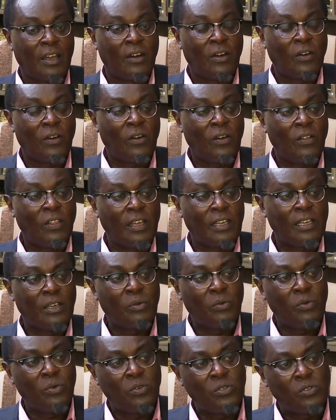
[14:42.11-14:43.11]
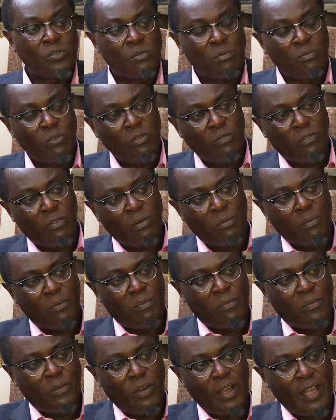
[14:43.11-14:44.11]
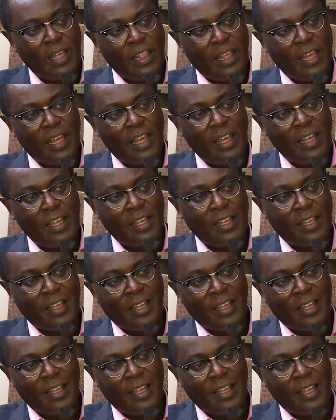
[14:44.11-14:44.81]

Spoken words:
all the Kikuyus would move from where they are